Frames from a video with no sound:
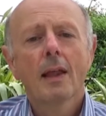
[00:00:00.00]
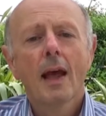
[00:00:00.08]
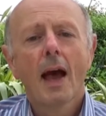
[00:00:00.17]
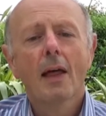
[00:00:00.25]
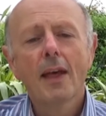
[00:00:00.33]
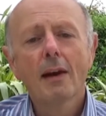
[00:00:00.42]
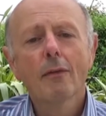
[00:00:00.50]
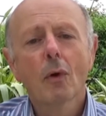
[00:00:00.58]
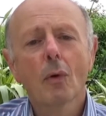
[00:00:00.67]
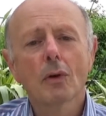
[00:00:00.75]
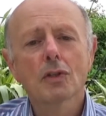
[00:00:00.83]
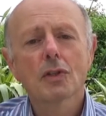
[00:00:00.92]
And then, of
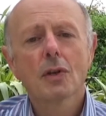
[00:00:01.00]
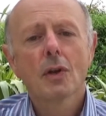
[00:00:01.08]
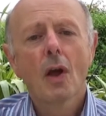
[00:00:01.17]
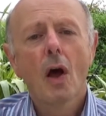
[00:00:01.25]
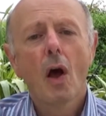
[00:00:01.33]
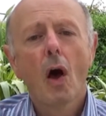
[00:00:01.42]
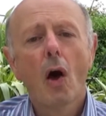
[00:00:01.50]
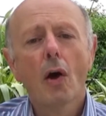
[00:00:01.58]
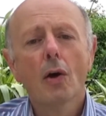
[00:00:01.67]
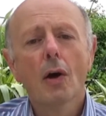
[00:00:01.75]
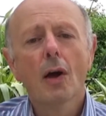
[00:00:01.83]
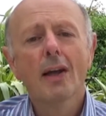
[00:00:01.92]
course,
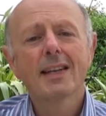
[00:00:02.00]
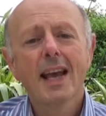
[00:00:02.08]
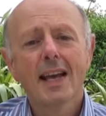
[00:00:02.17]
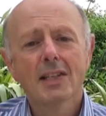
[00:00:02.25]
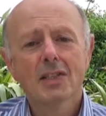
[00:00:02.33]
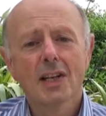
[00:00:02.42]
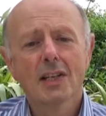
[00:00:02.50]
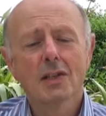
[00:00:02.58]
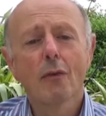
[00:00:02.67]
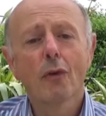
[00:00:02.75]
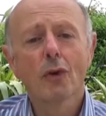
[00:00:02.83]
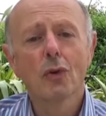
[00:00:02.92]
how intense is
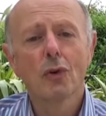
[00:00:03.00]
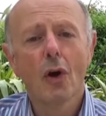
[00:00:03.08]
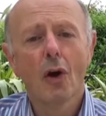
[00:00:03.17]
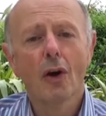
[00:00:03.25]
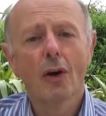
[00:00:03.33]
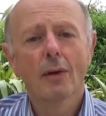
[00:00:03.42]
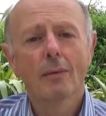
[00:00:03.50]
it for you now?